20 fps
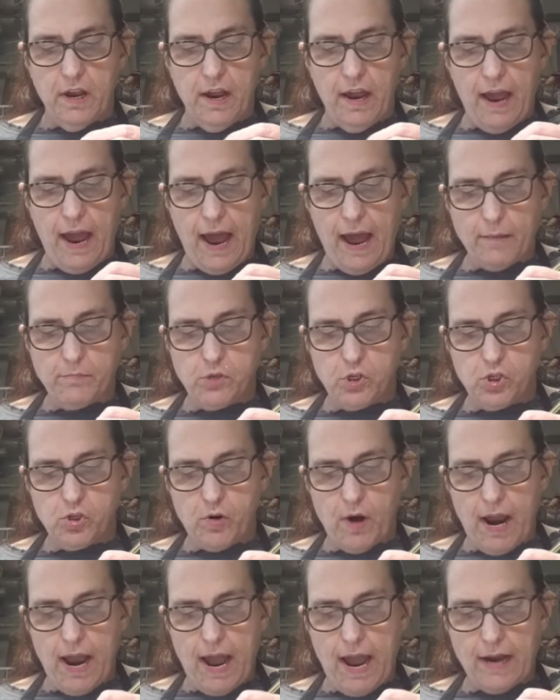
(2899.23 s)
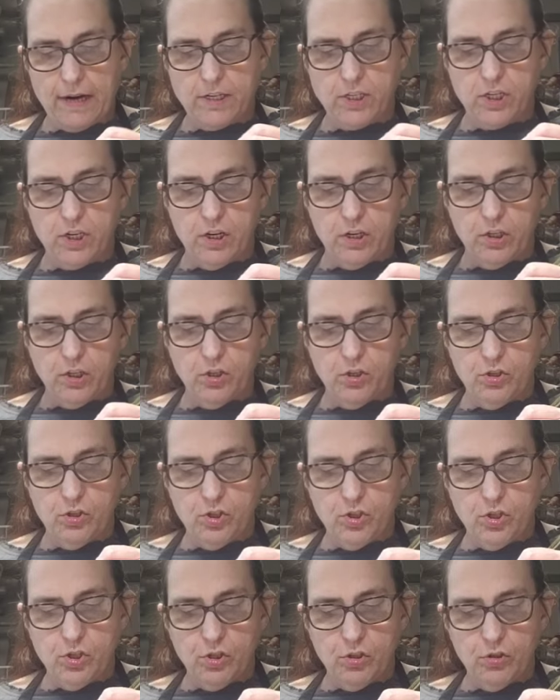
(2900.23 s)
abstract, you
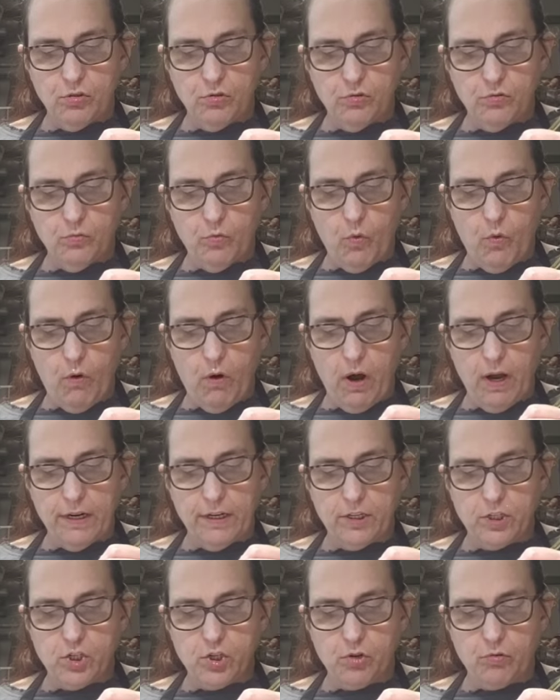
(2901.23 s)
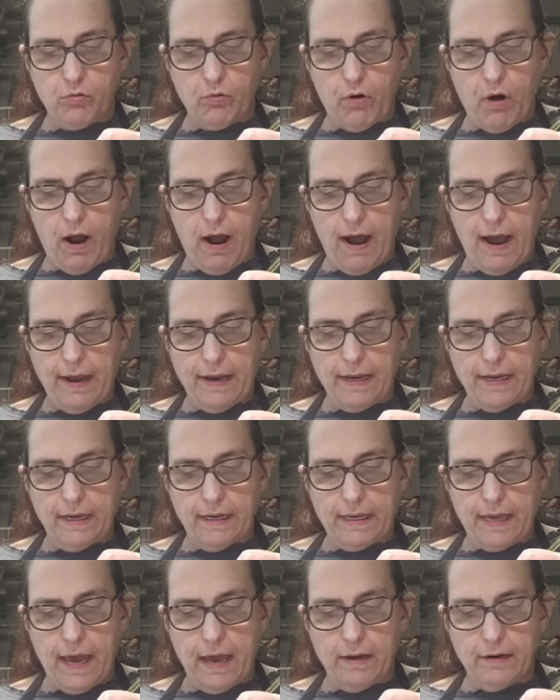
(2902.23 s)
do want to try
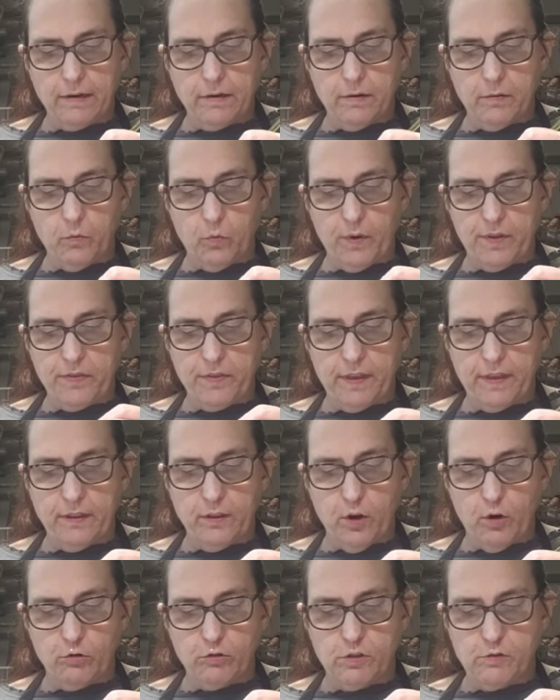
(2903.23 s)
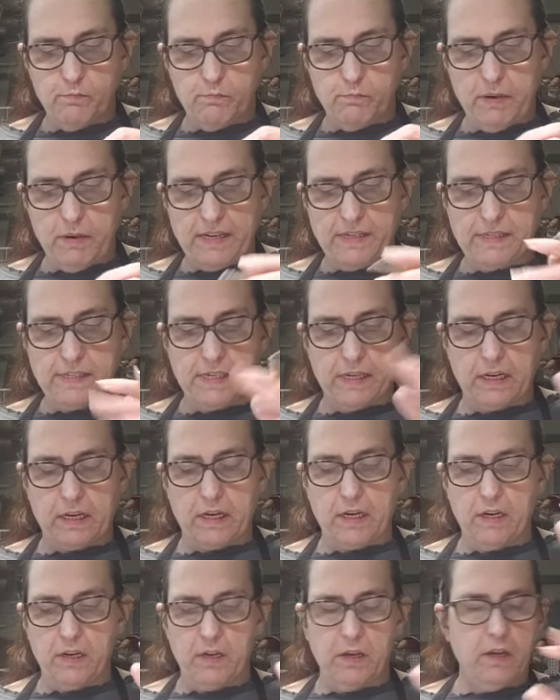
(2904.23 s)
and get within those
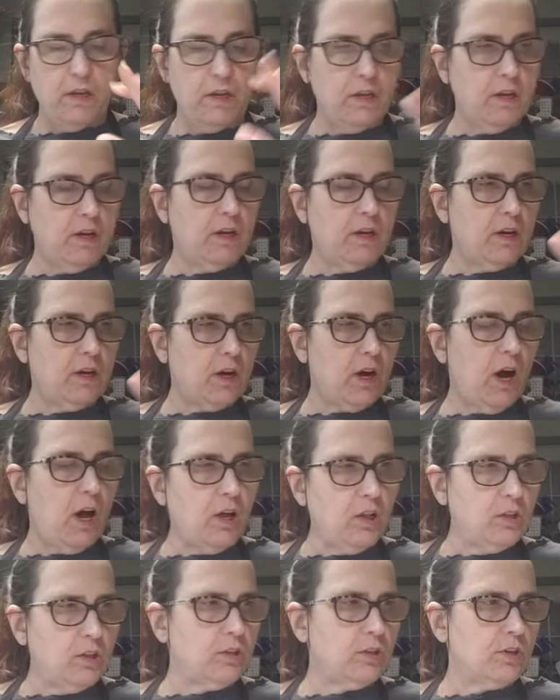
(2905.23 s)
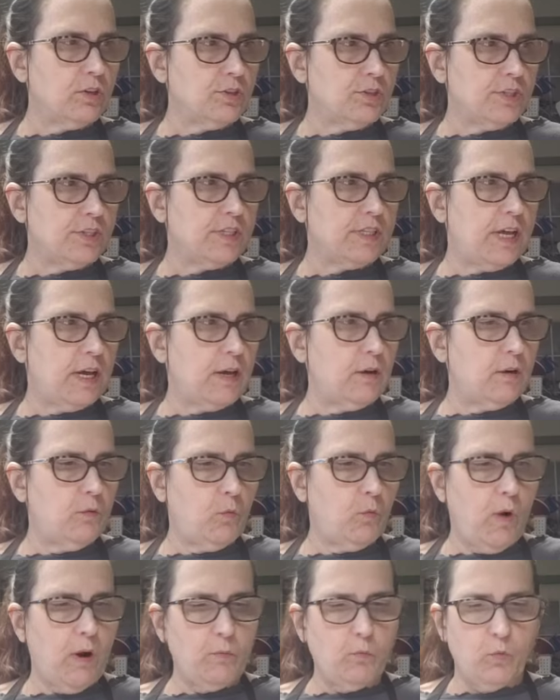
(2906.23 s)
basic colors that
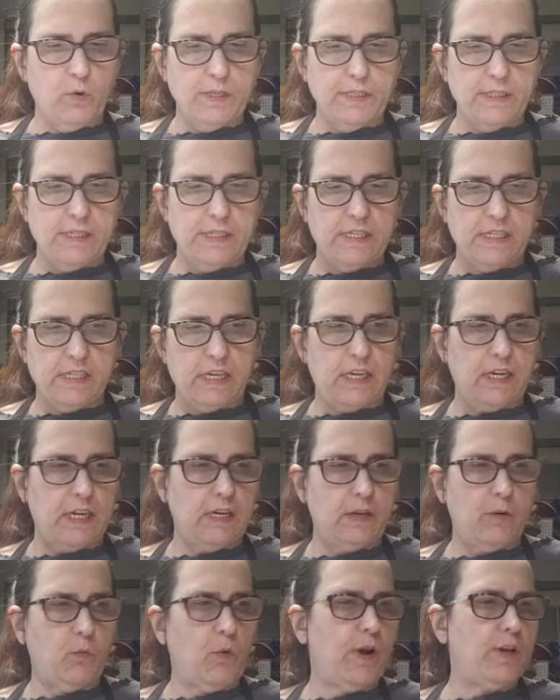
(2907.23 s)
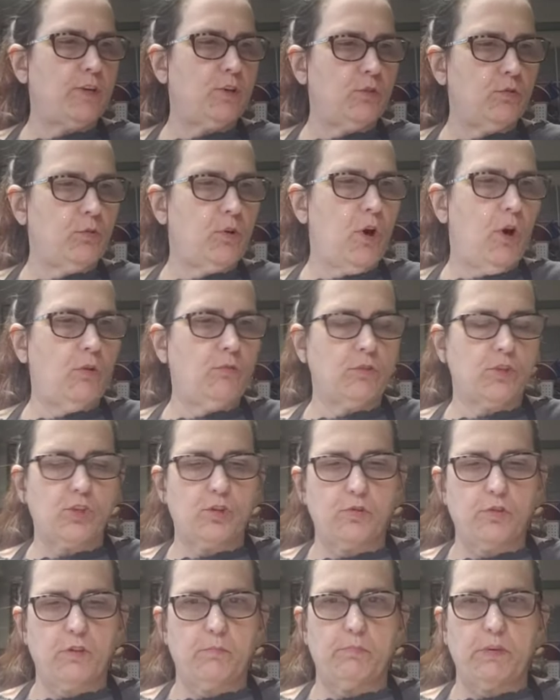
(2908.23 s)
one would see when you go
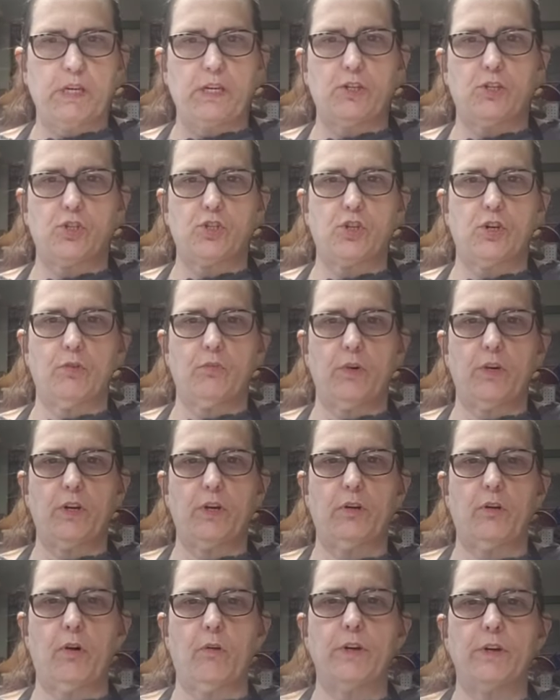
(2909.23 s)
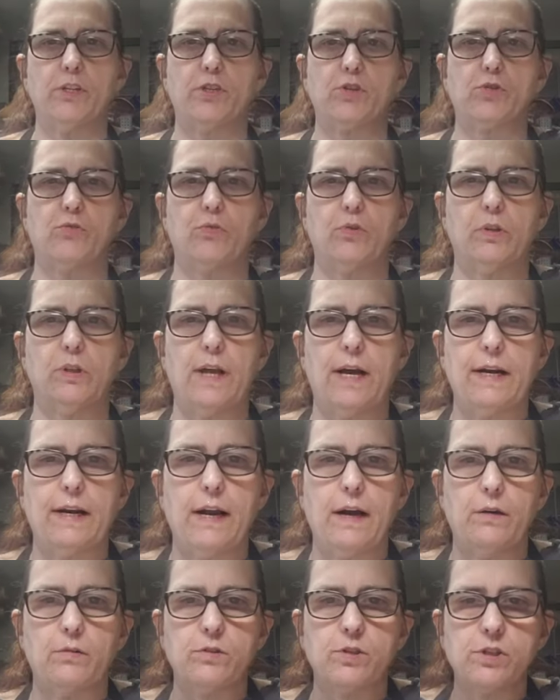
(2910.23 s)
to the beach or when you're going to a
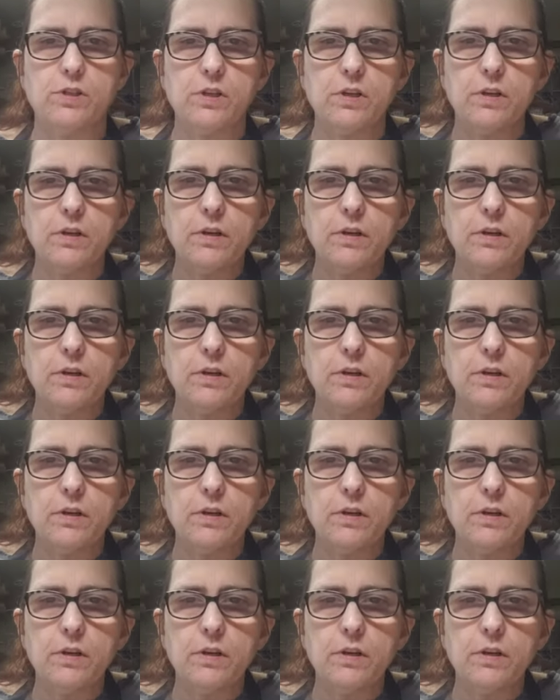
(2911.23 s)
lighthouse.